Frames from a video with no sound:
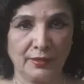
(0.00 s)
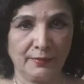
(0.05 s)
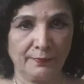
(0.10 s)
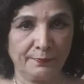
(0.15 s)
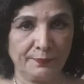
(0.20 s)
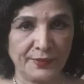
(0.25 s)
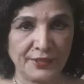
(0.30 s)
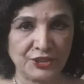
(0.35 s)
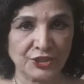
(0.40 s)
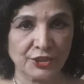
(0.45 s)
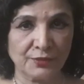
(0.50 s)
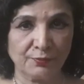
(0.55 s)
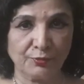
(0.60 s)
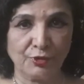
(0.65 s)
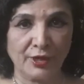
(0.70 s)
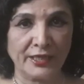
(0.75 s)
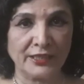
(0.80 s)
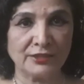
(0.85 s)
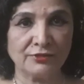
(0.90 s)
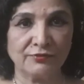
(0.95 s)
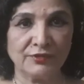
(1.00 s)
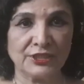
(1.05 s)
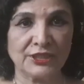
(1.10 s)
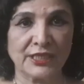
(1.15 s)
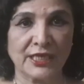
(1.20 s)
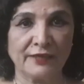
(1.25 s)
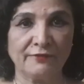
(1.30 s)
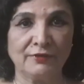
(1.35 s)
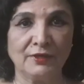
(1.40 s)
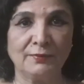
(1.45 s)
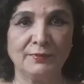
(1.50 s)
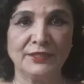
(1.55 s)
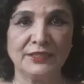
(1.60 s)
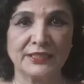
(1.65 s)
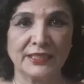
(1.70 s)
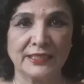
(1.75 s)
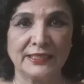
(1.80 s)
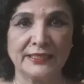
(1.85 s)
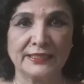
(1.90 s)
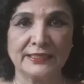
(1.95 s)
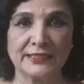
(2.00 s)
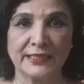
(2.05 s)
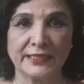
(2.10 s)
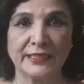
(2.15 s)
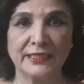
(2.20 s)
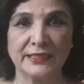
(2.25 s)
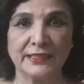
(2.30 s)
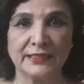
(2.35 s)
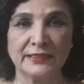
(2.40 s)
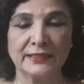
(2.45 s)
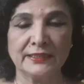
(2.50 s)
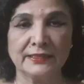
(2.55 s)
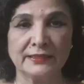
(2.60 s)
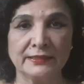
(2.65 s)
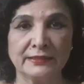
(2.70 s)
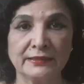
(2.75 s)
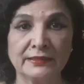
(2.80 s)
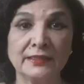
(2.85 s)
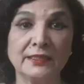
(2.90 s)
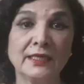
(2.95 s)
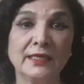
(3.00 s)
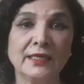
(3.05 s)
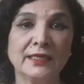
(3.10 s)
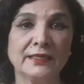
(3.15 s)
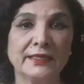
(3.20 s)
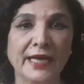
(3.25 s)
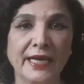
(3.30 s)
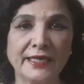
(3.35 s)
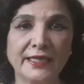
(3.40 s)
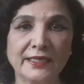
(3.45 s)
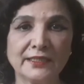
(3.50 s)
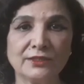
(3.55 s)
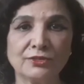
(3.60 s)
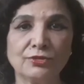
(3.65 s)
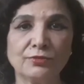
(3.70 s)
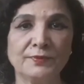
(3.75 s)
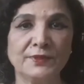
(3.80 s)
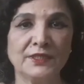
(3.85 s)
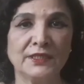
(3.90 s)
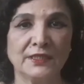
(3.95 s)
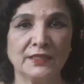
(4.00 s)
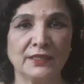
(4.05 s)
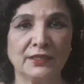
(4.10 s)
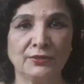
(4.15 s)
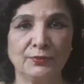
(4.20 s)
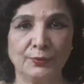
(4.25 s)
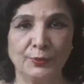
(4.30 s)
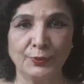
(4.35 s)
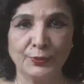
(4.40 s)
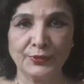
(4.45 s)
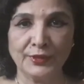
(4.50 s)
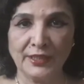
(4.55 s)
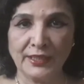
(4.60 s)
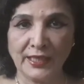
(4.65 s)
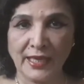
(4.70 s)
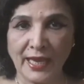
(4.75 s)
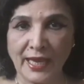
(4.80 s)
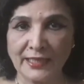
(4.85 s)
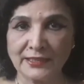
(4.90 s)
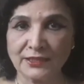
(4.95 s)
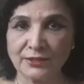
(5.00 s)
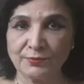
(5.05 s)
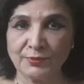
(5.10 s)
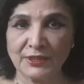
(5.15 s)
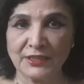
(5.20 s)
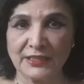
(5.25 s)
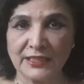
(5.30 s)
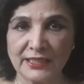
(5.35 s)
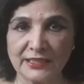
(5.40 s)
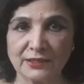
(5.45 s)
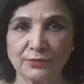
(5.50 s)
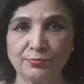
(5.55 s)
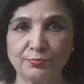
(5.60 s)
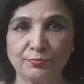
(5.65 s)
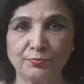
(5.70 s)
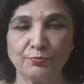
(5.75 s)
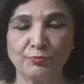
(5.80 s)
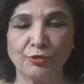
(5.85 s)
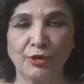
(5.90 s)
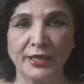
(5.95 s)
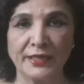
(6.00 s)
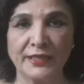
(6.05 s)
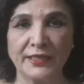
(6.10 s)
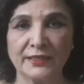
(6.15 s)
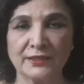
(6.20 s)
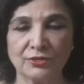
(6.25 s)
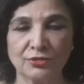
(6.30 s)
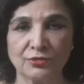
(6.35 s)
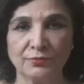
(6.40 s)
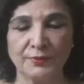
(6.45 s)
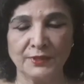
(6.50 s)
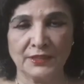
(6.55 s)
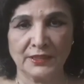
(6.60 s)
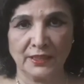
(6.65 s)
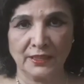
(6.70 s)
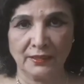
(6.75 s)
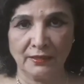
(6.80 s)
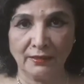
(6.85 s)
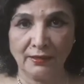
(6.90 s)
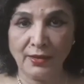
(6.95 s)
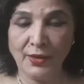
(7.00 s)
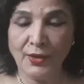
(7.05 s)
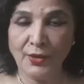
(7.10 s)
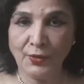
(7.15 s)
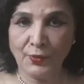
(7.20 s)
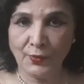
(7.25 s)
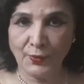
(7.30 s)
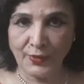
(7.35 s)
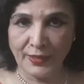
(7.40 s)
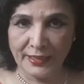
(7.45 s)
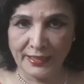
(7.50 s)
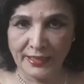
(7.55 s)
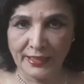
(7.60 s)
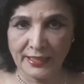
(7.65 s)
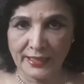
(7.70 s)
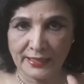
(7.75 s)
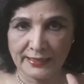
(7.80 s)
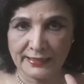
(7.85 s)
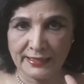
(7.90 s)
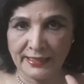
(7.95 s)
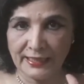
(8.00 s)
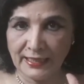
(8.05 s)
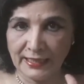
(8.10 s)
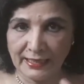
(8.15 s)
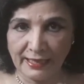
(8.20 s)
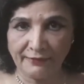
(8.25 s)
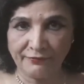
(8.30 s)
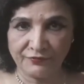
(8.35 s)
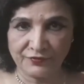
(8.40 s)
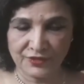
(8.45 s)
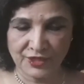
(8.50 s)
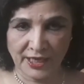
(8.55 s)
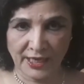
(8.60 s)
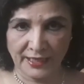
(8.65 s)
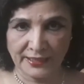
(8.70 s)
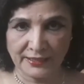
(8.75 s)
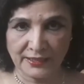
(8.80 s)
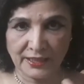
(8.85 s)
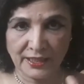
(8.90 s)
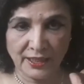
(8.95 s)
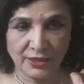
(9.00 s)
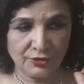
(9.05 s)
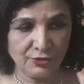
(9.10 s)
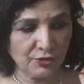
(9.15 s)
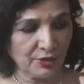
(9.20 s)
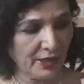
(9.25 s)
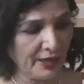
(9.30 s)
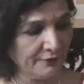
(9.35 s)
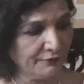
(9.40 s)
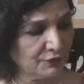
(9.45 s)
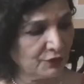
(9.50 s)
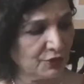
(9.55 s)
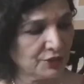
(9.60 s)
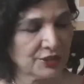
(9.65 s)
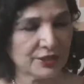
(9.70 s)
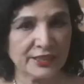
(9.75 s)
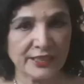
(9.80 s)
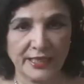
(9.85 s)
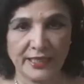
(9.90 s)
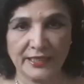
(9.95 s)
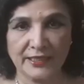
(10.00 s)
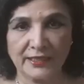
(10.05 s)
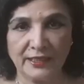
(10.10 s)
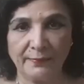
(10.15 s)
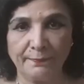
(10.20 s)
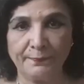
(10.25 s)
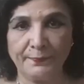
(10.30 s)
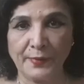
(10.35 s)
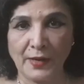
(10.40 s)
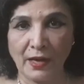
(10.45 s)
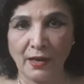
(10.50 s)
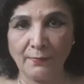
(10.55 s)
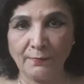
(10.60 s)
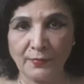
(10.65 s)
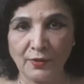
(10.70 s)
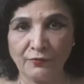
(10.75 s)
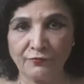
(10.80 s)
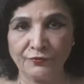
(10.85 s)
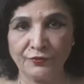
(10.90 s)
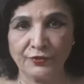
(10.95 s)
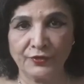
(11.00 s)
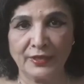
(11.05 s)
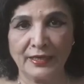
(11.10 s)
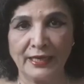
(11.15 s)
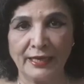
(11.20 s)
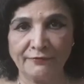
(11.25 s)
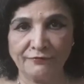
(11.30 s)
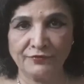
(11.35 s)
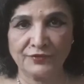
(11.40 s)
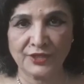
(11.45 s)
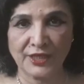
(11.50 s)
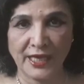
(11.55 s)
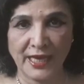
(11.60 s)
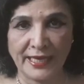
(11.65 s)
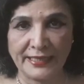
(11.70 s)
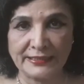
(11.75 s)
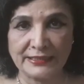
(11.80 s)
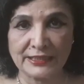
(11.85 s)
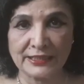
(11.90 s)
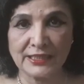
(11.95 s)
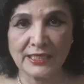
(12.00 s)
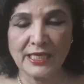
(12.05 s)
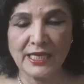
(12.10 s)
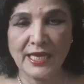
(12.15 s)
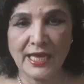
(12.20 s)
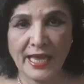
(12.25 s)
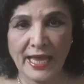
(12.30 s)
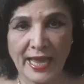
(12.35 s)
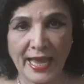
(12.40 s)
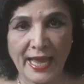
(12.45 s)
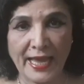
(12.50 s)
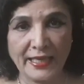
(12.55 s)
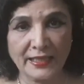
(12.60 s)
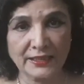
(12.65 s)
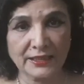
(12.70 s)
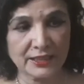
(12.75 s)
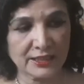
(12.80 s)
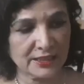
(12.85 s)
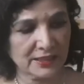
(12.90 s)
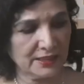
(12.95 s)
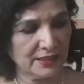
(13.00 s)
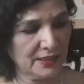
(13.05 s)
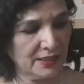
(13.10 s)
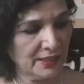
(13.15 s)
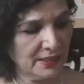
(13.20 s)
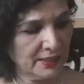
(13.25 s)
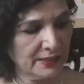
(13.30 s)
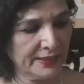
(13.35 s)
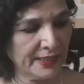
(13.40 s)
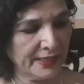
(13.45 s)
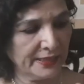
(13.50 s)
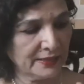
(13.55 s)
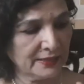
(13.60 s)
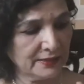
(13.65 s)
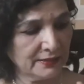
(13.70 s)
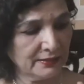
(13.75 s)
pressure points which I will be telling, second and third, that has to be done in both the hands, but this point has to be done only in the left hand. You have to take the palm of your left hand and then